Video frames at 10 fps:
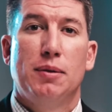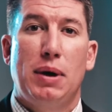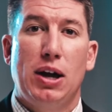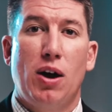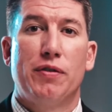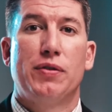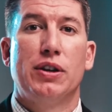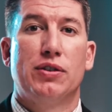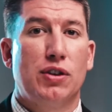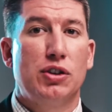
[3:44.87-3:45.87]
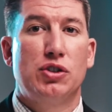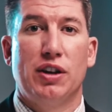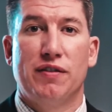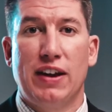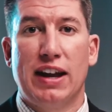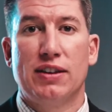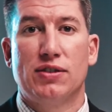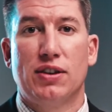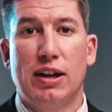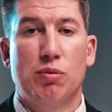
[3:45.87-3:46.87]
By offering such an
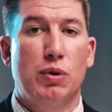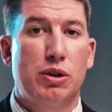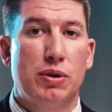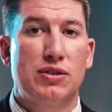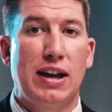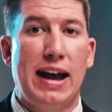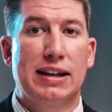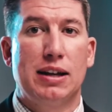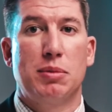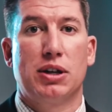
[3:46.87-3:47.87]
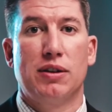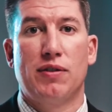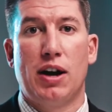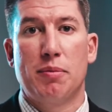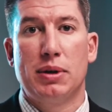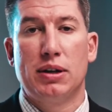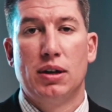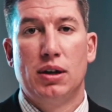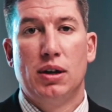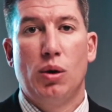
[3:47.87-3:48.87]
advanced and rigorous academic environment,
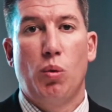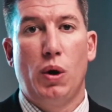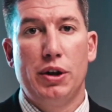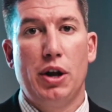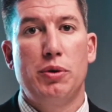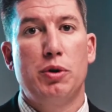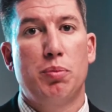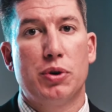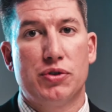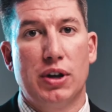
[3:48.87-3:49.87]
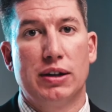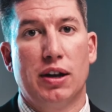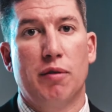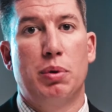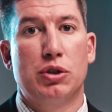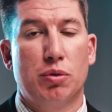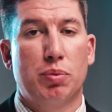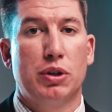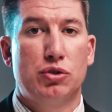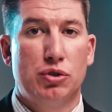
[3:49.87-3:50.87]
100% of Bishop
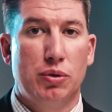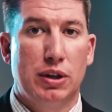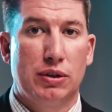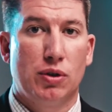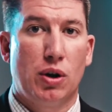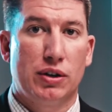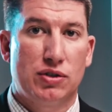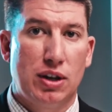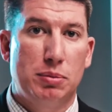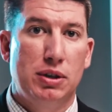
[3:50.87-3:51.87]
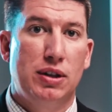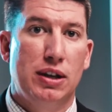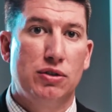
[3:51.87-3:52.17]
Lynch students are accepted to